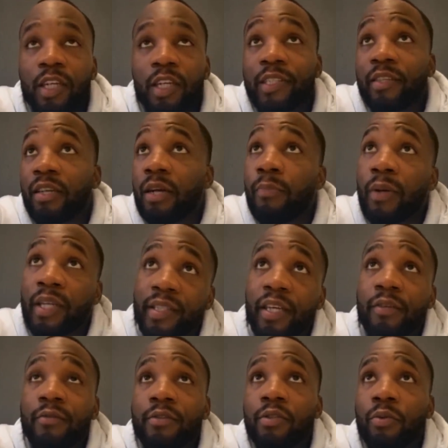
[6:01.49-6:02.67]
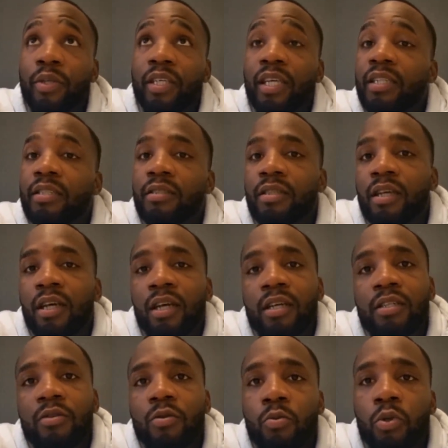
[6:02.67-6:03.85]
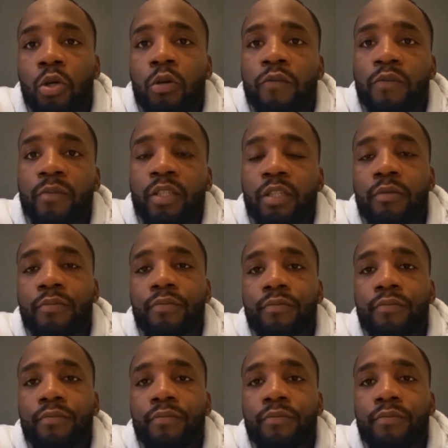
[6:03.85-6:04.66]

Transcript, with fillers: Let's see how that plays out on the weekend, and we'll go from there.